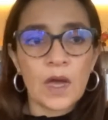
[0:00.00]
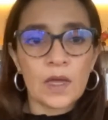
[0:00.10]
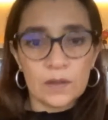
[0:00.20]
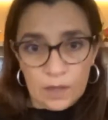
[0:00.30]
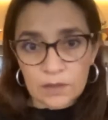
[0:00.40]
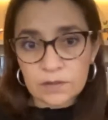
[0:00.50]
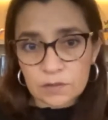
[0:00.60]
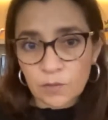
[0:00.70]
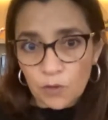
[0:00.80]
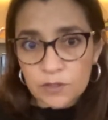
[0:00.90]
and that
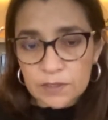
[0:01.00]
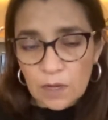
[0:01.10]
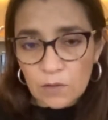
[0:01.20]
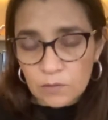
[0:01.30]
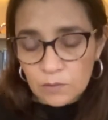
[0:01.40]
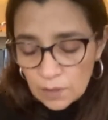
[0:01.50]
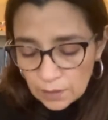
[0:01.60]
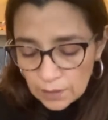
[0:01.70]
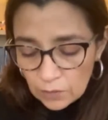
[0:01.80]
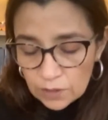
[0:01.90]
supports now
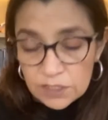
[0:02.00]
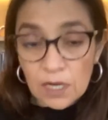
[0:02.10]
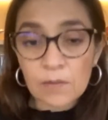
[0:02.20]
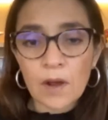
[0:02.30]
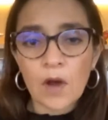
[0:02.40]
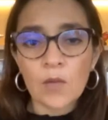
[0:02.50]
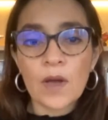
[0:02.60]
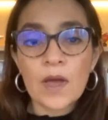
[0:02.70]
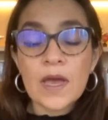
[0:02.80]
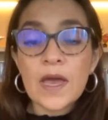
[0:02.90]
Claudia
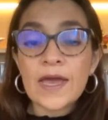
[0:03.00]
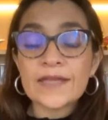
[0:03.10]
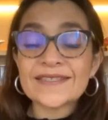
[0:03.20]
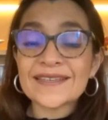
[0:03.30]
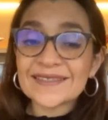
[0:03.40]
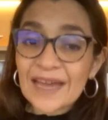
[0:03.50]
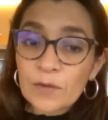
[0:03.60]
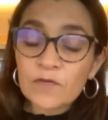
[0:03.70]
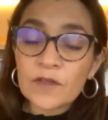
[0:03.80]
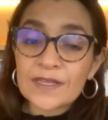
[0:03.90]
Sheinbaum. It's the
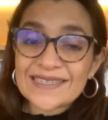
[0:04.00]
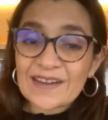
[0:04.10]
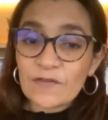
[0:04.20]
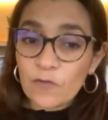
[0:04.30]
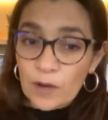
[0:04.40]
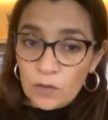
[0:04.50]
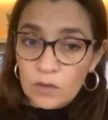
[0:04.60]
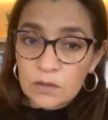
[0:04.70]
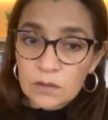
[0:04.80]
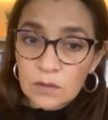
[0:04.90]
time of the desafuero,
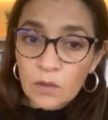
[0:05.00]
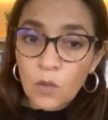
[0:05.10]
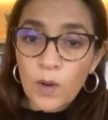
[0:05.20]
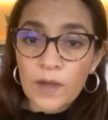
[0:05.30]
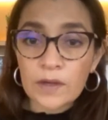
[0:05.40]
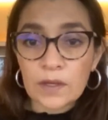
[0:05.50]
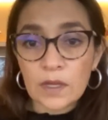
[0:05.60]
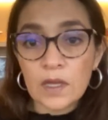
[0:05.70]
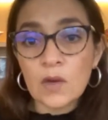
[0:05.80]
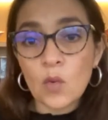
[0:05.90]
when
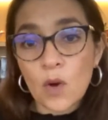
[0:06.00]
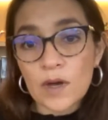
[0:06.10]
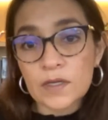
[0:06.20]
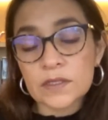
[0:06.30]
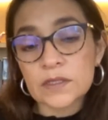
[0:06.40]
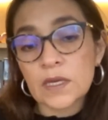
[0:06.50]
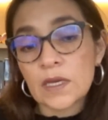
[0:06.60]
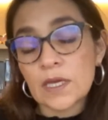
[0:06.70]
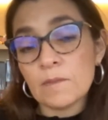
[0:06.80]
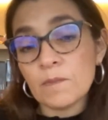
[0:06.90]
he was
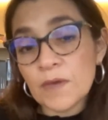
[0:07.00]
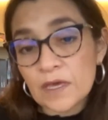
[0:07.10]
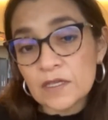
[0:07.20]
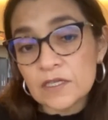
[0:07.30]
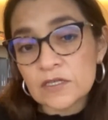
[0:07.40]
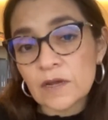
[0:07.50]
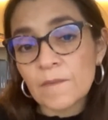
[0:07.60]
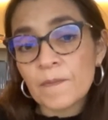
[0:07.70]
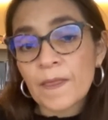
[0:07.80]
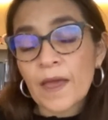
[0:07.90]
impeached,
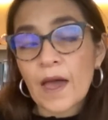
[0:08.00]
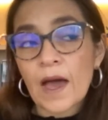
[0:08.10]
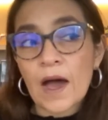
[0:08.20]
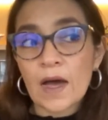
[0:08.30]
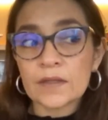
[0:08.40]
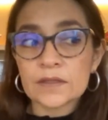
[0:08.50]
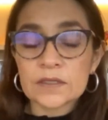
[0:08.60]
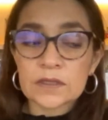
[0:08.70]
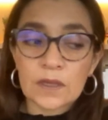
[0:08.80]
and